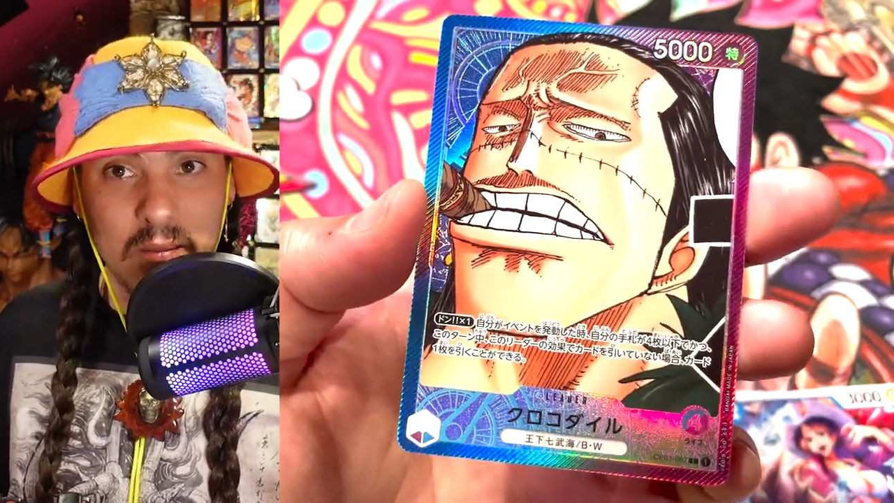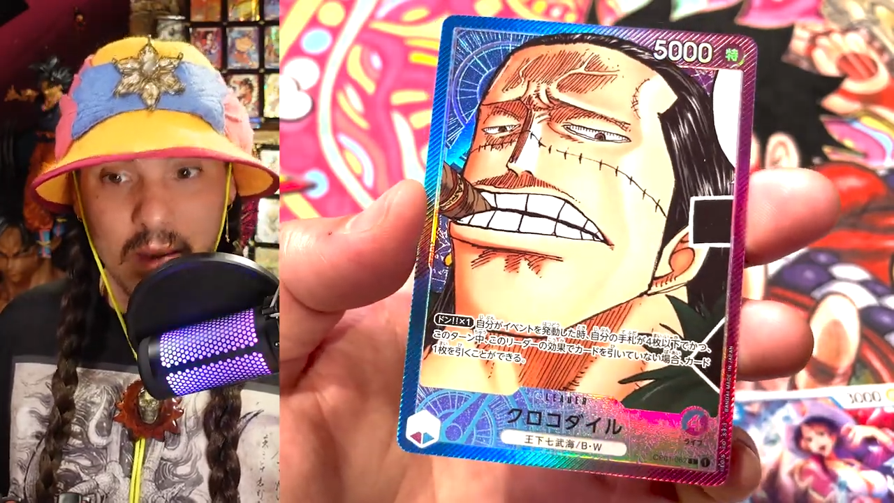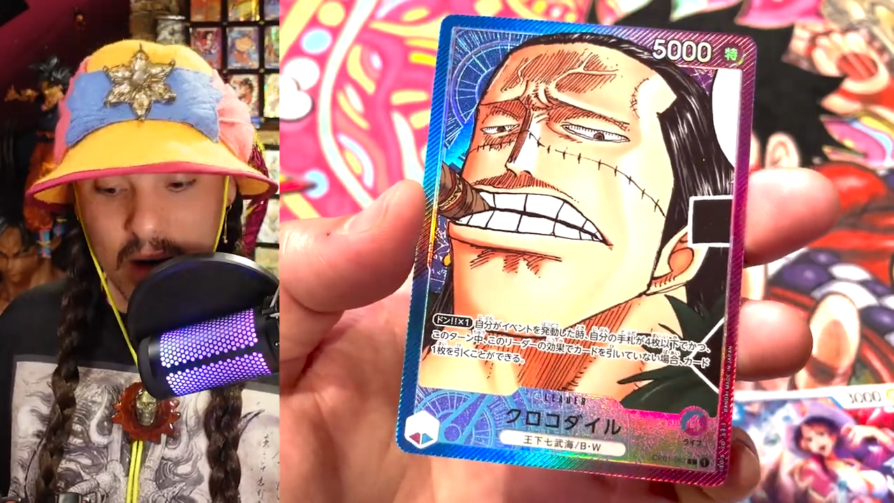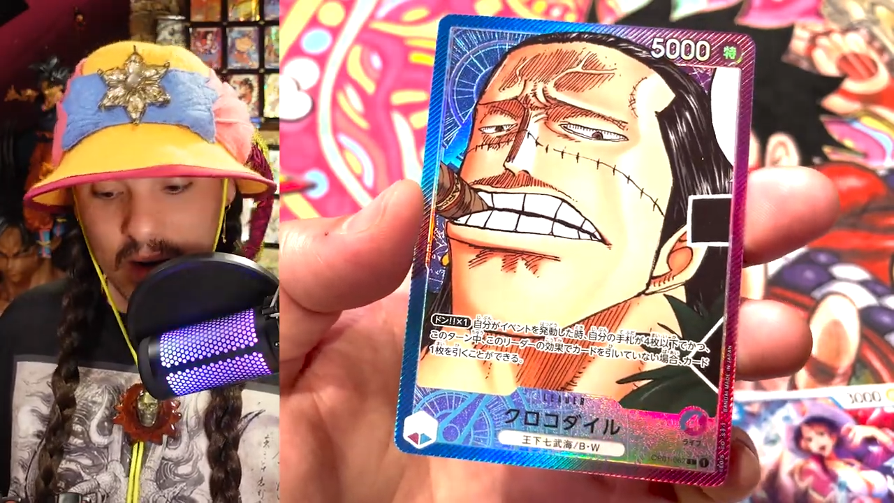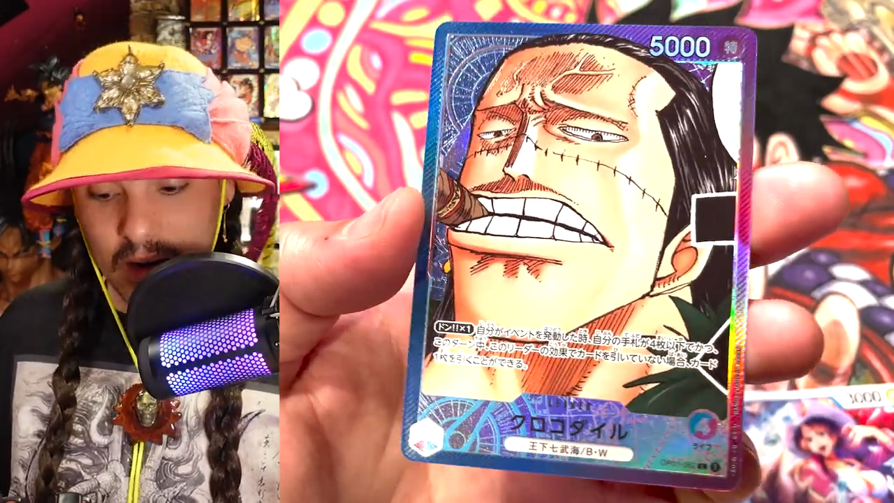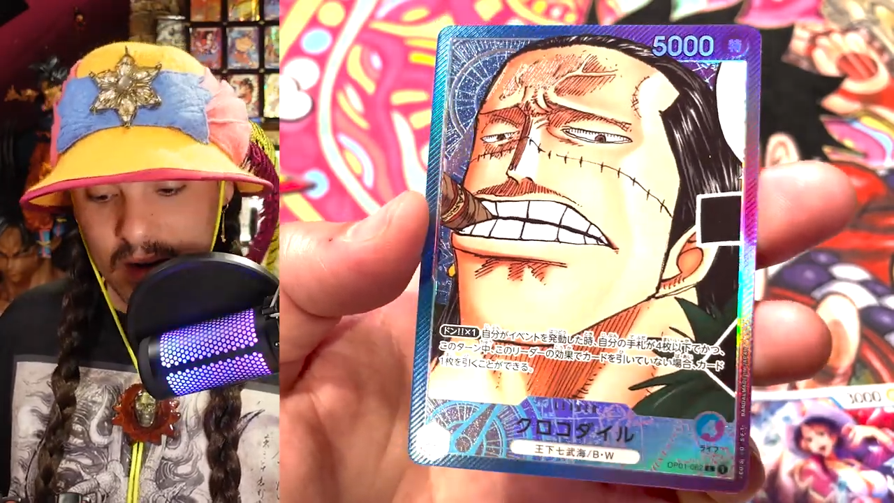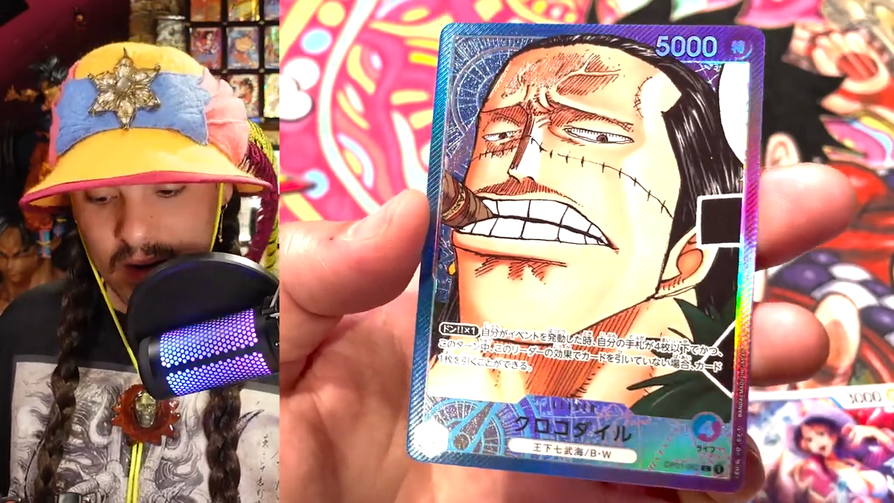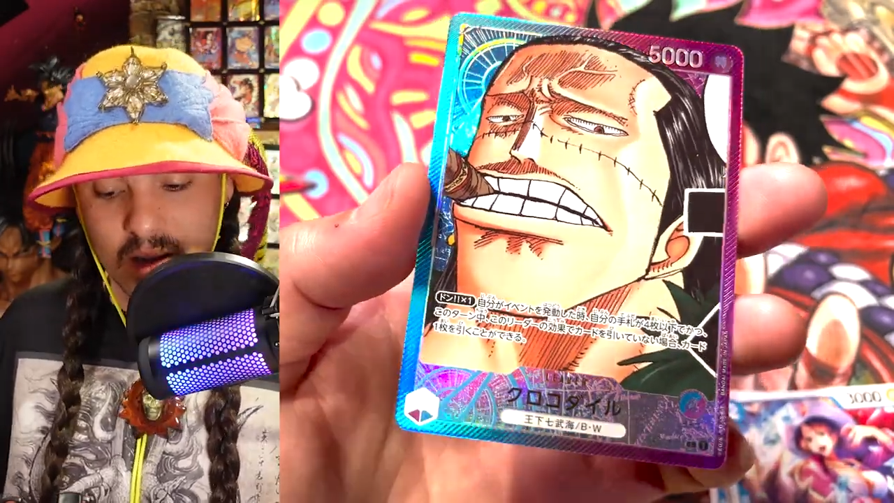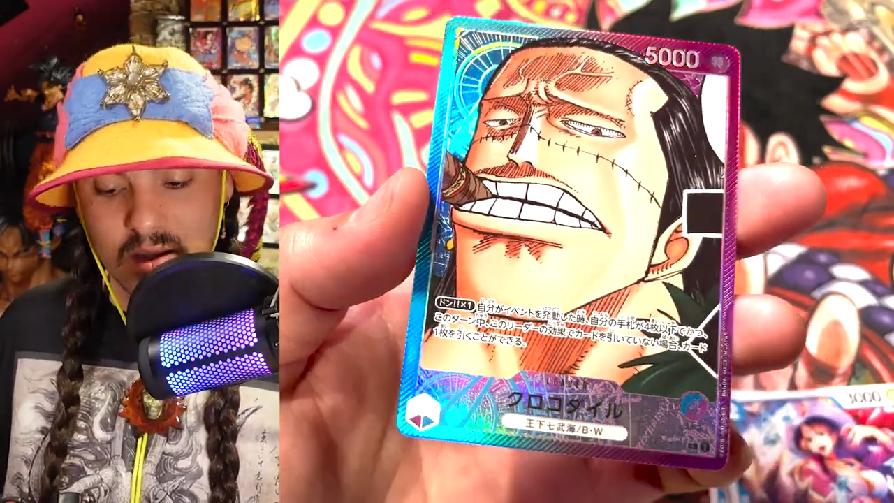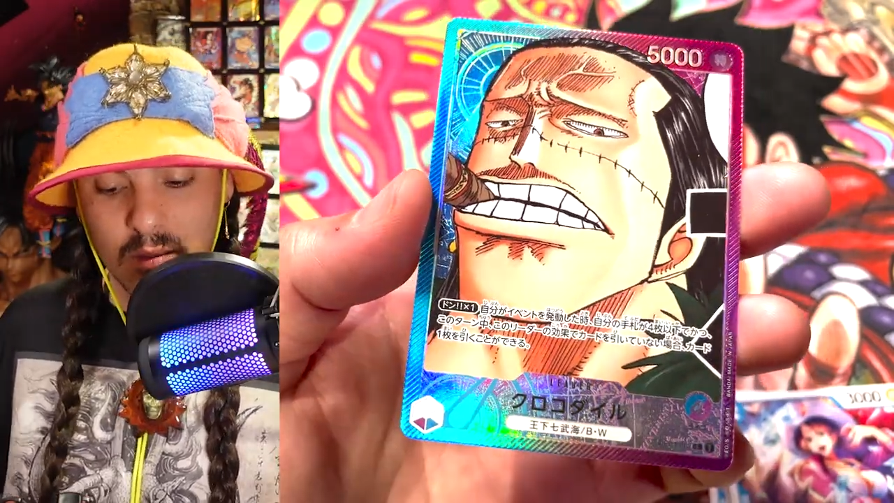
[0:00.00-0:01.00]
better
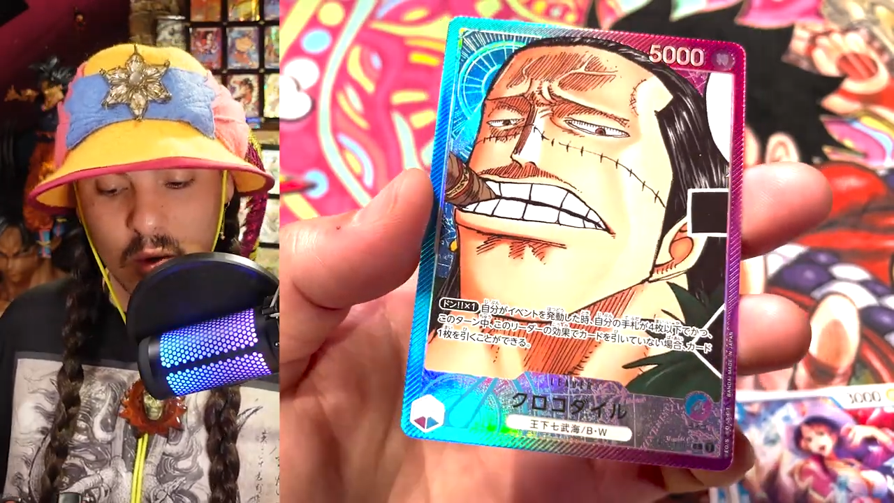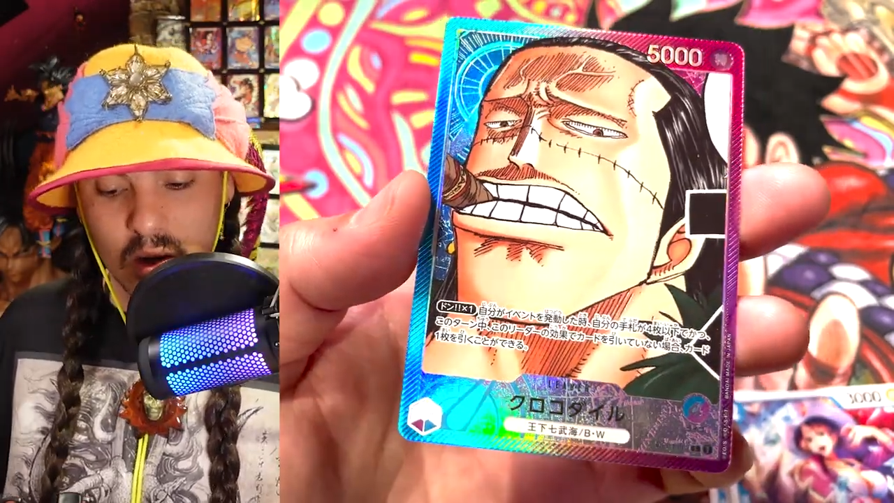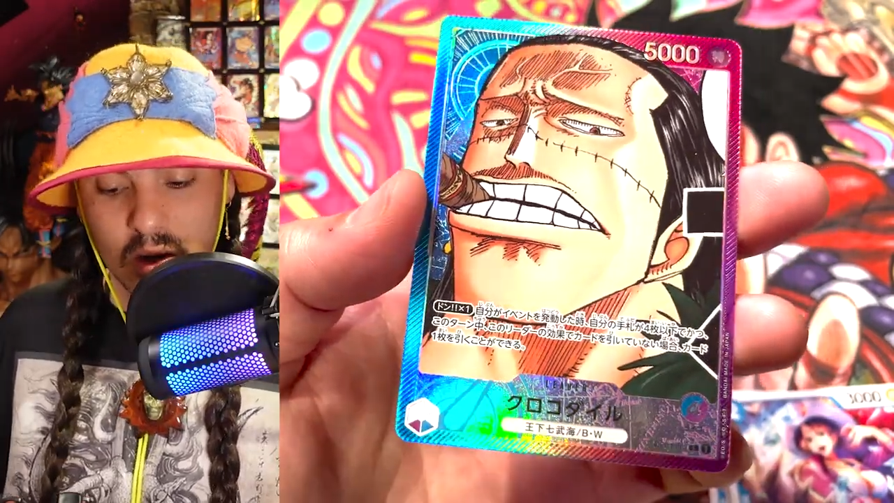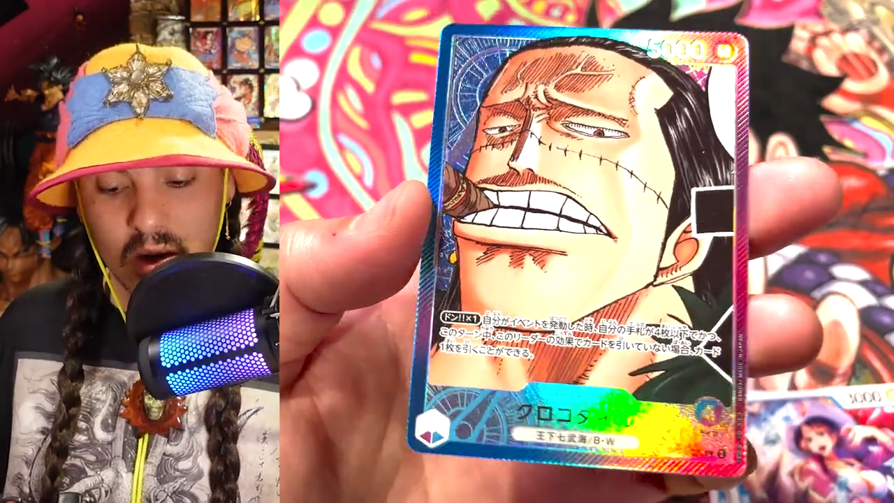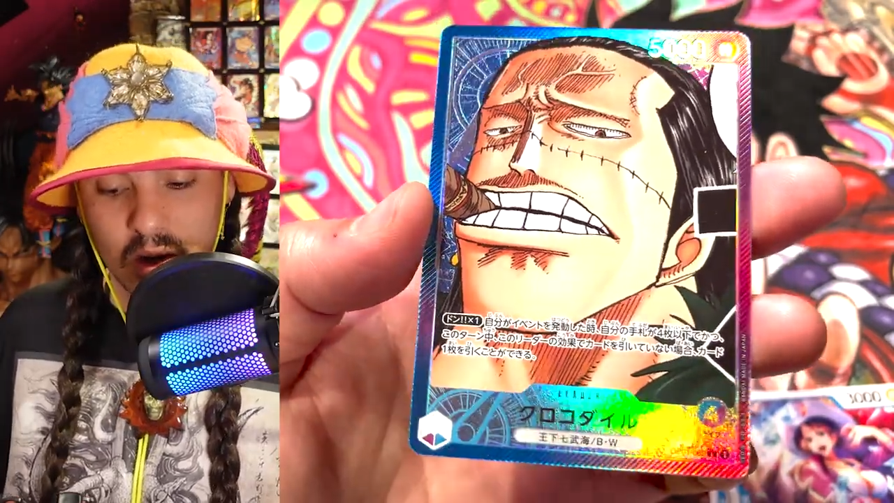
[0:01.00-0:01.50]
as some more